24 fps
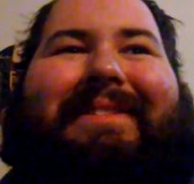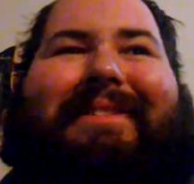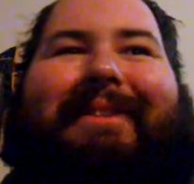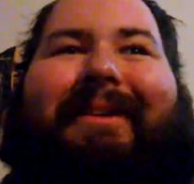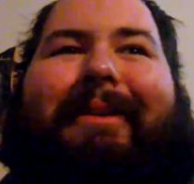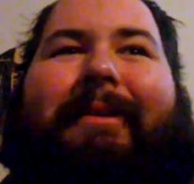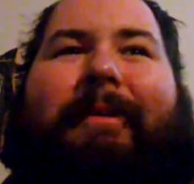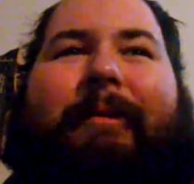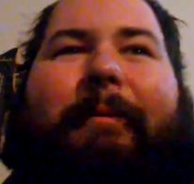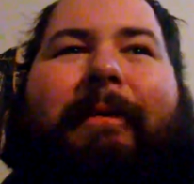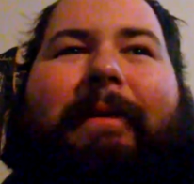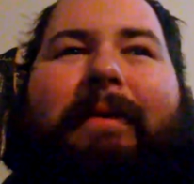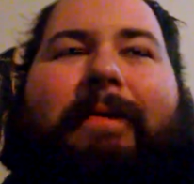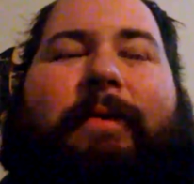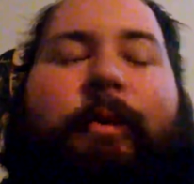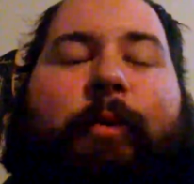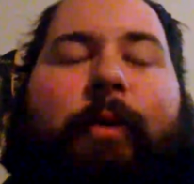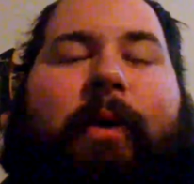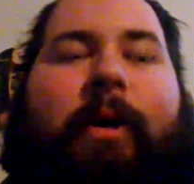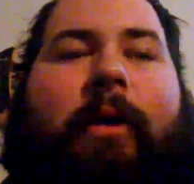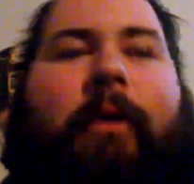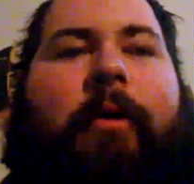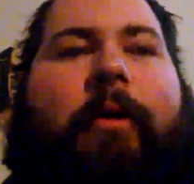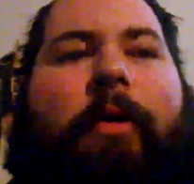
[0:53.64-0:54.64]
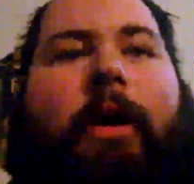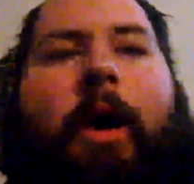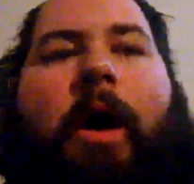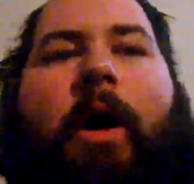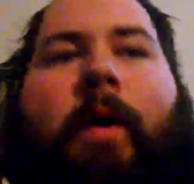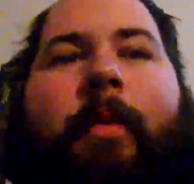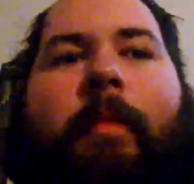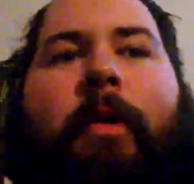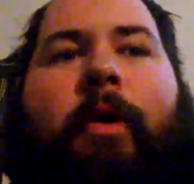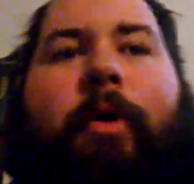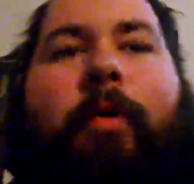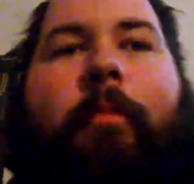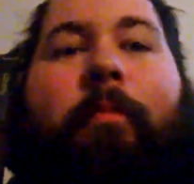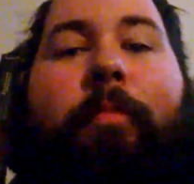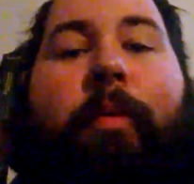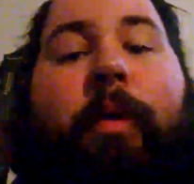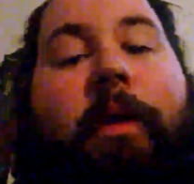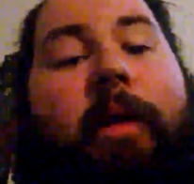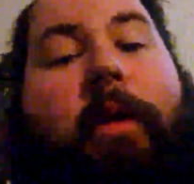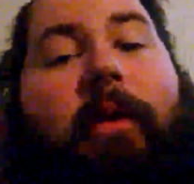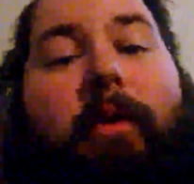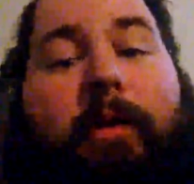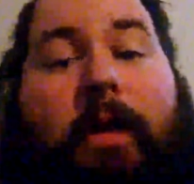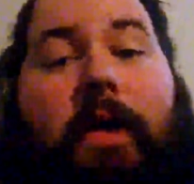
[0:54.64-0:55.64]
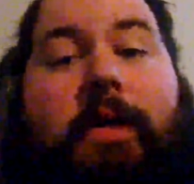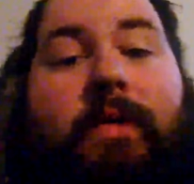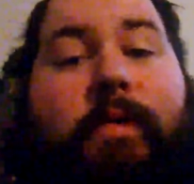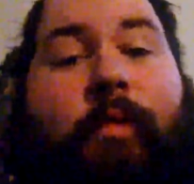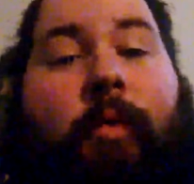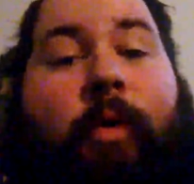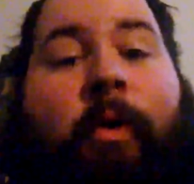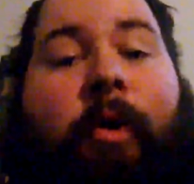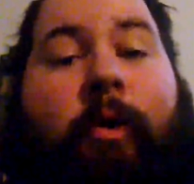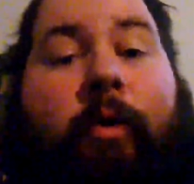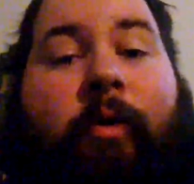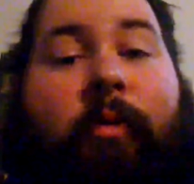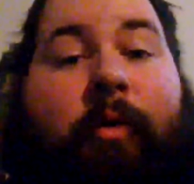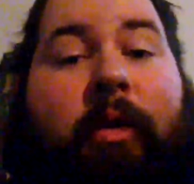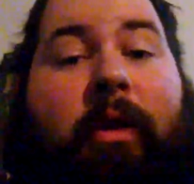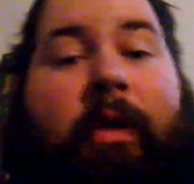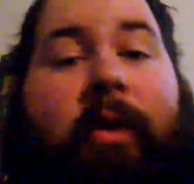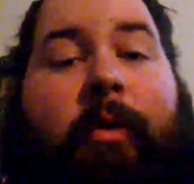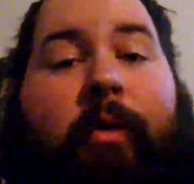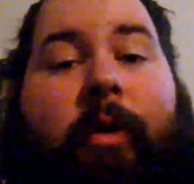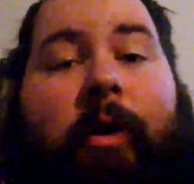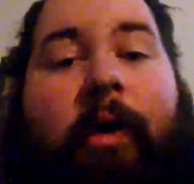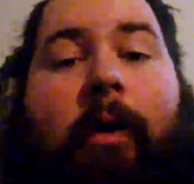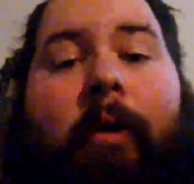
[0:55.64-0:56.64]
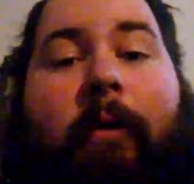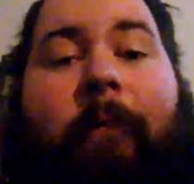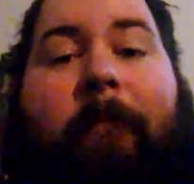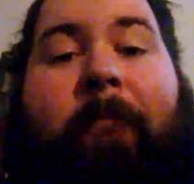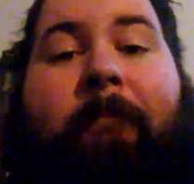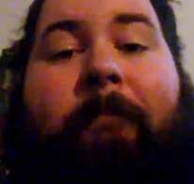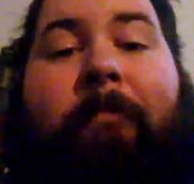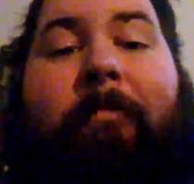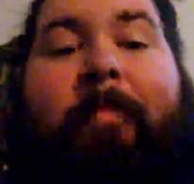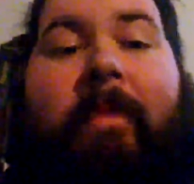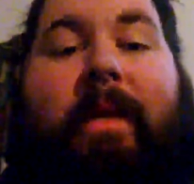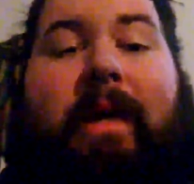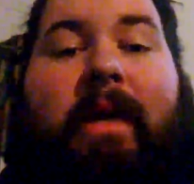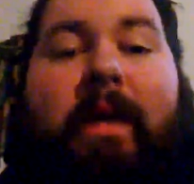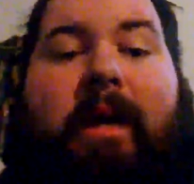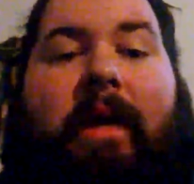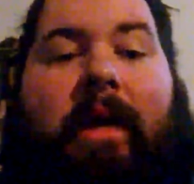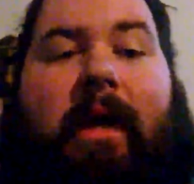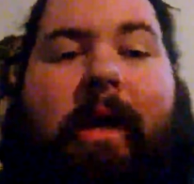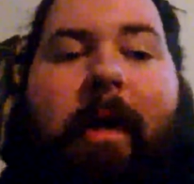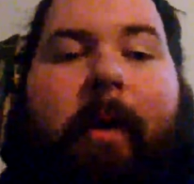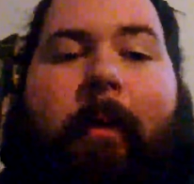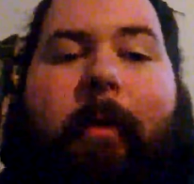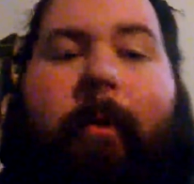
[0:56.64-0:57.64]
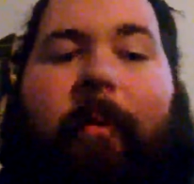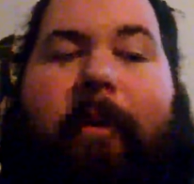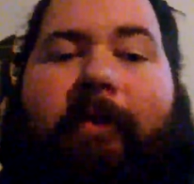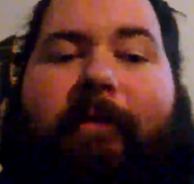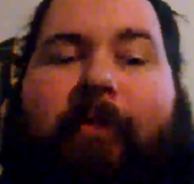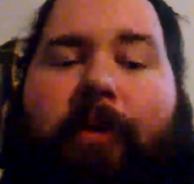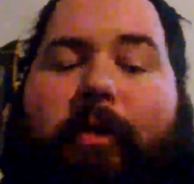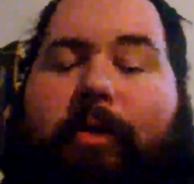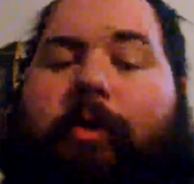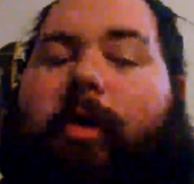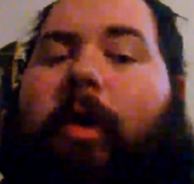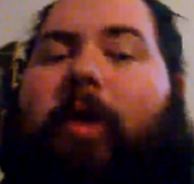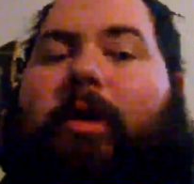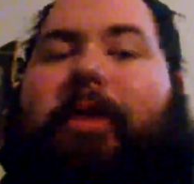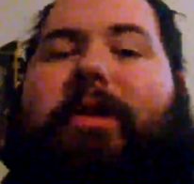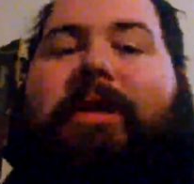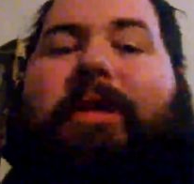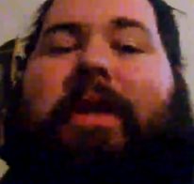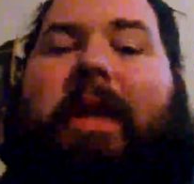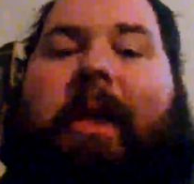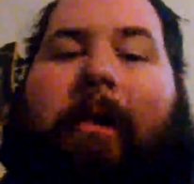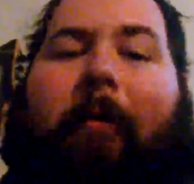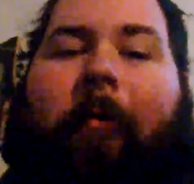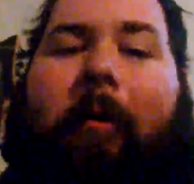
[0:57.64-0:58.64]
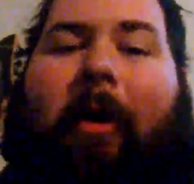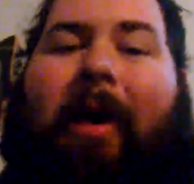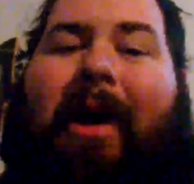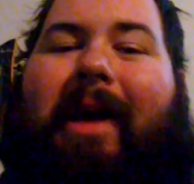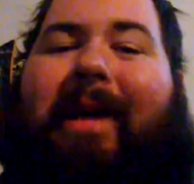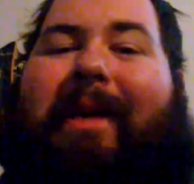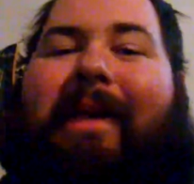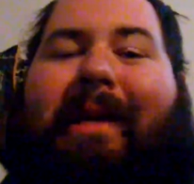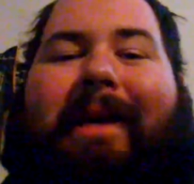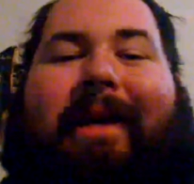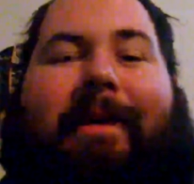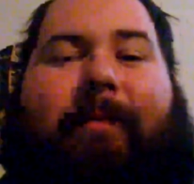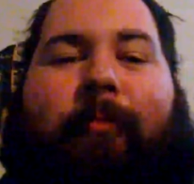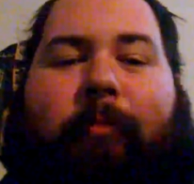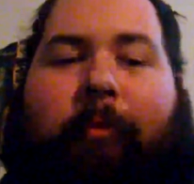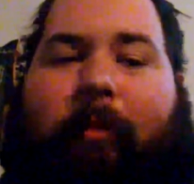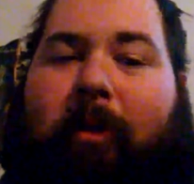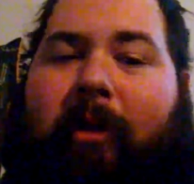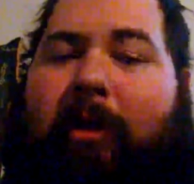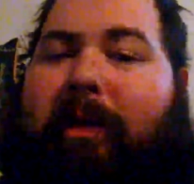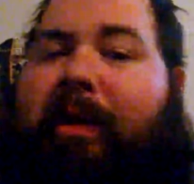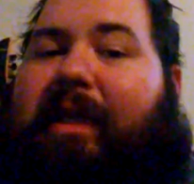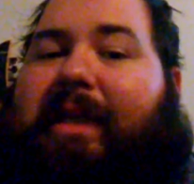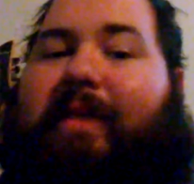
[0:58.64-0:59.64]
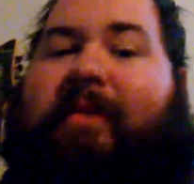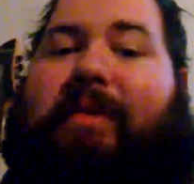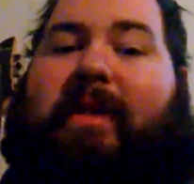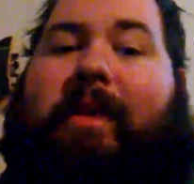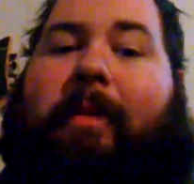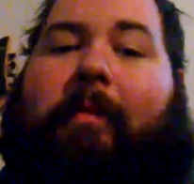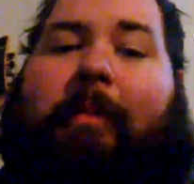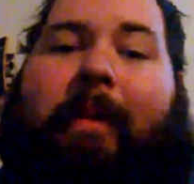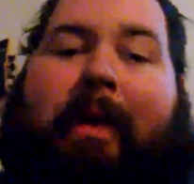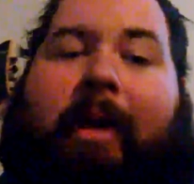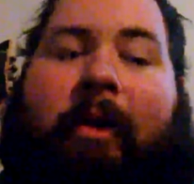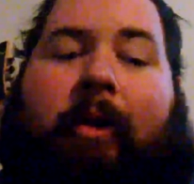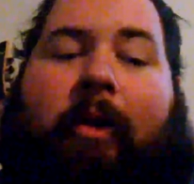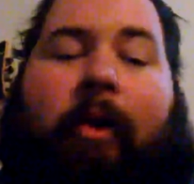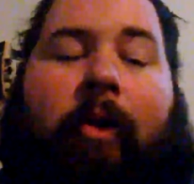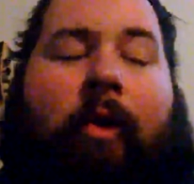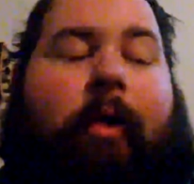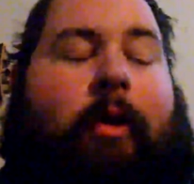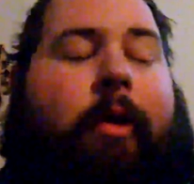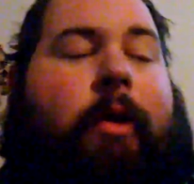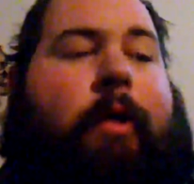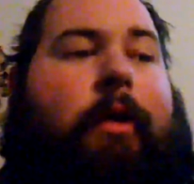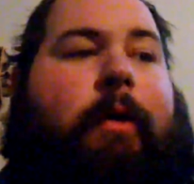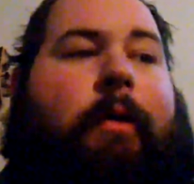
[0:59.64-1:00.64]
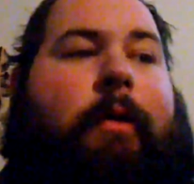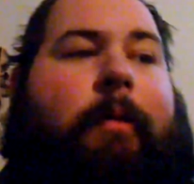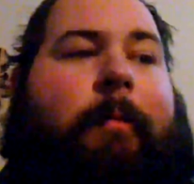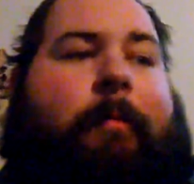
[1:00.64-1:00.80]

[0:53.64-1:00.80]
a it's a weird combo, but it does work really well. And if the truck's sitting right, it really gives it a mean look.